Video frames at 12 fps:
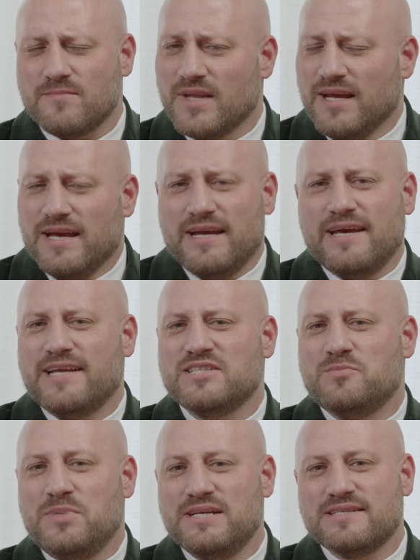It
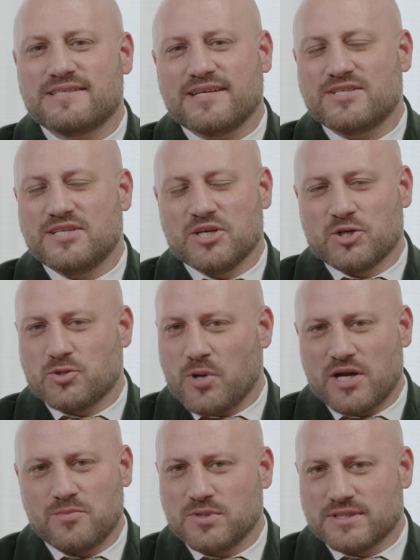has been such an
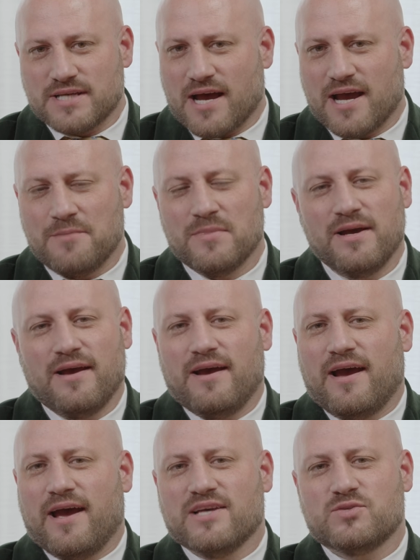incredible time
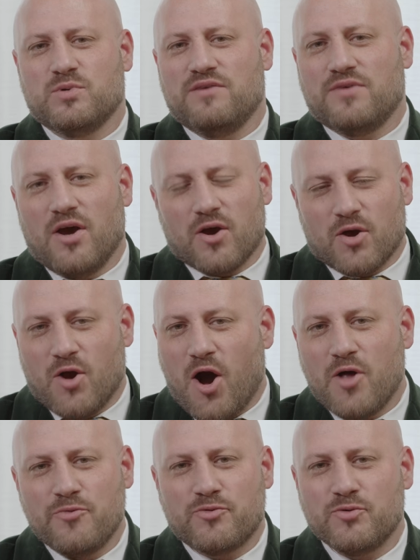as we've
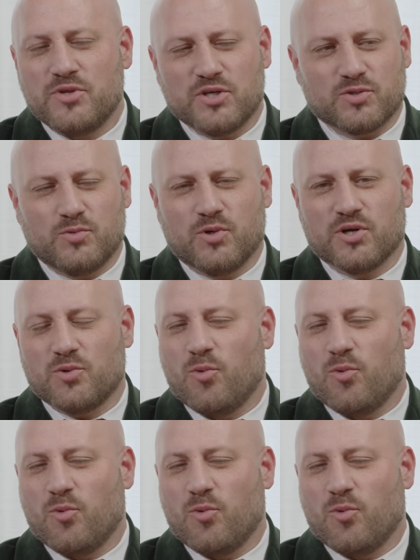gone through this word.